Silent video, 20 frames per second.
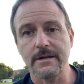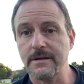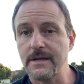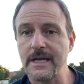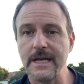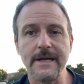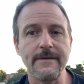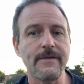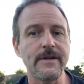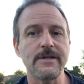
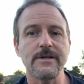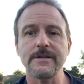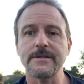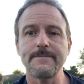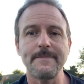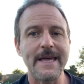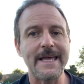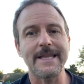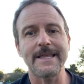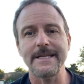even just
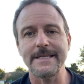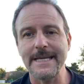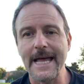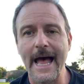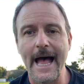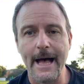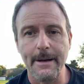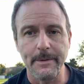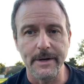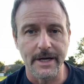make this a
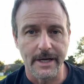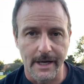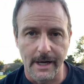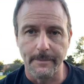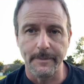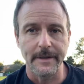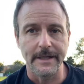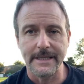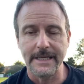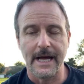habit a
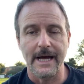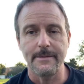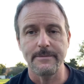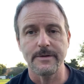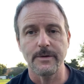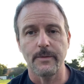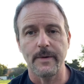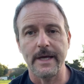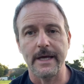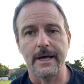couple of times
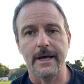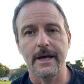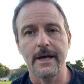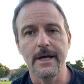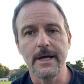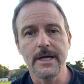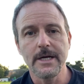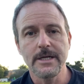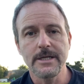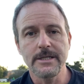a week.
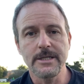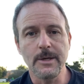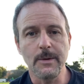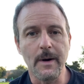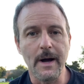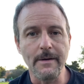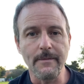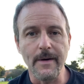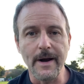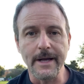So
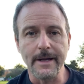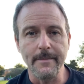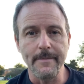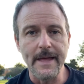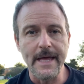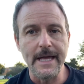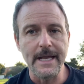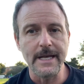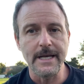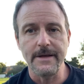I
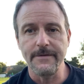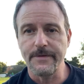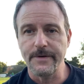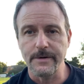recommend, if you're